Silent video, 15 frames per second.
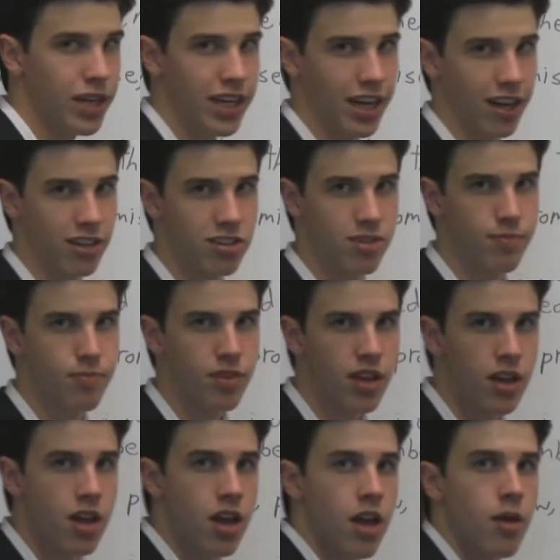meanings.
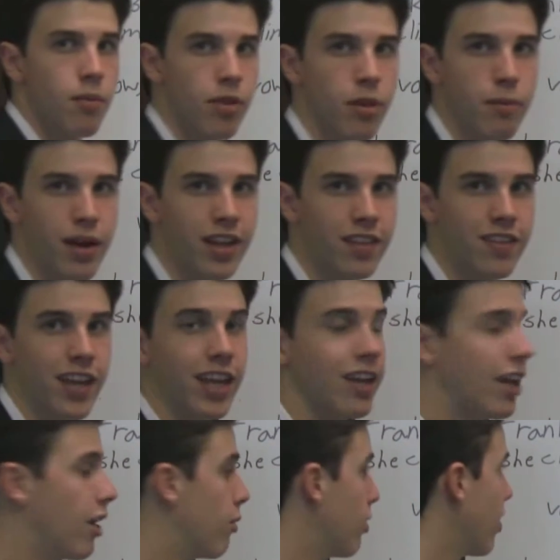But the main thing you need to